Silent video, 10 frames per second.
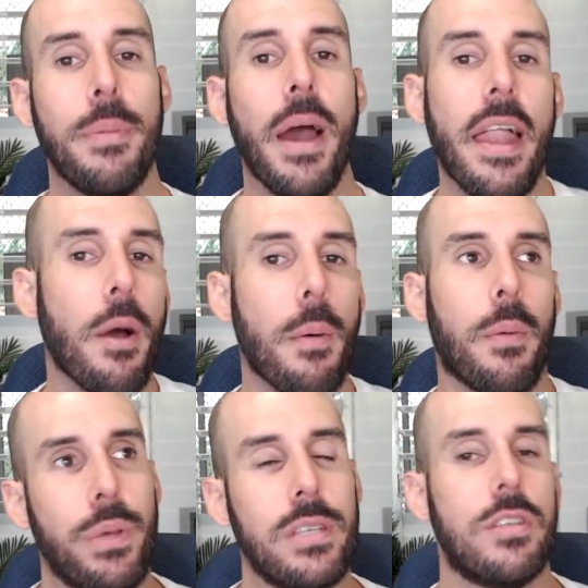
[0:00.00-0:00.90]
about how
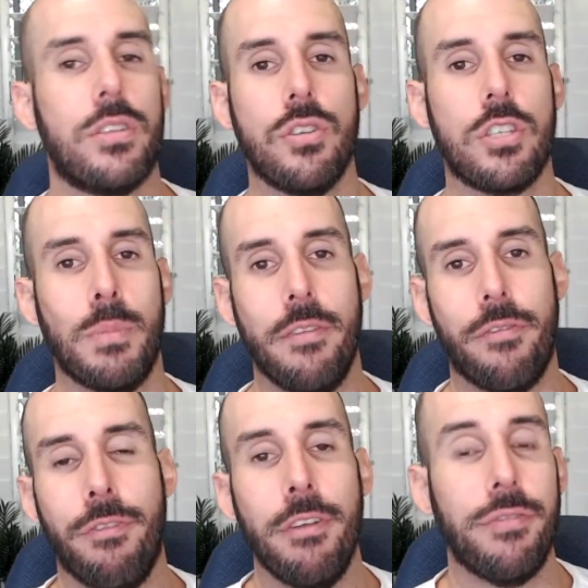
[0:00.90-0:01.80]
business used to be
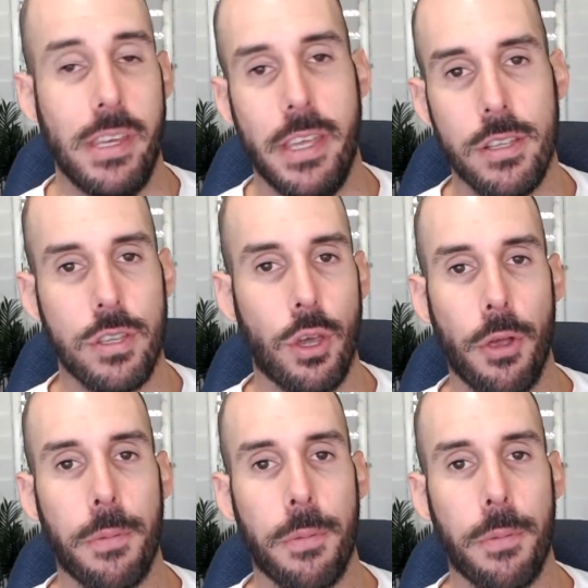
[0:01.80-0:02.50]
50 years ago.